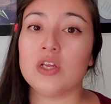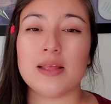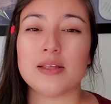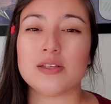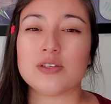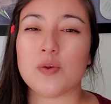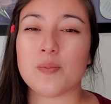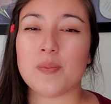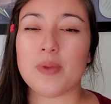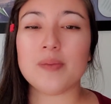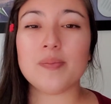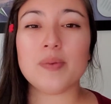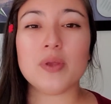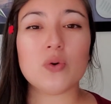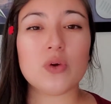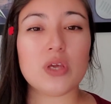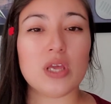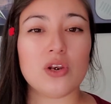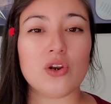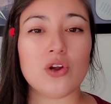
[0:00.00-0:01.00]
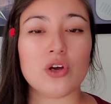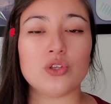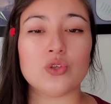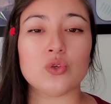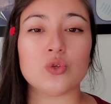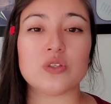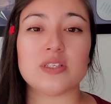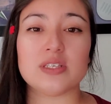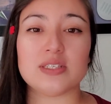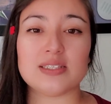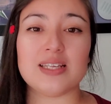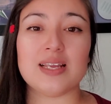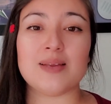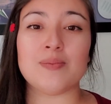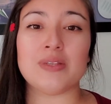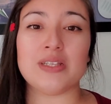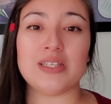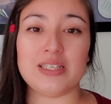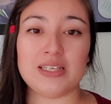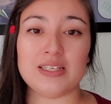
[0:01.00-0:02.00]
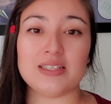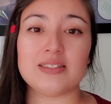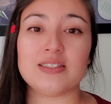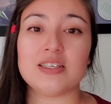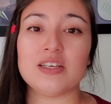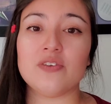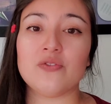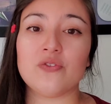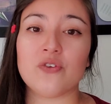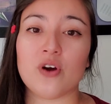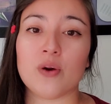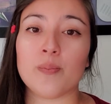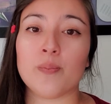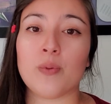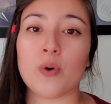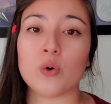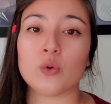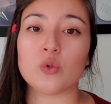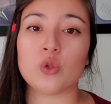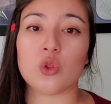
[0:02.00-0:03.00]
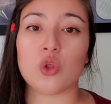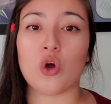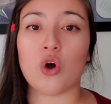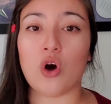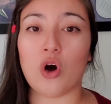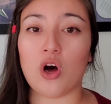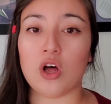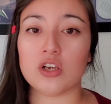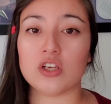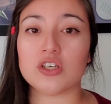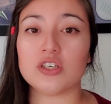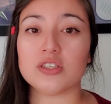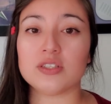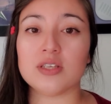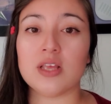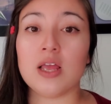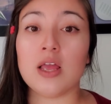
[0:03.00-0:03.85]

So maybe you cannot use the same listing for both colors,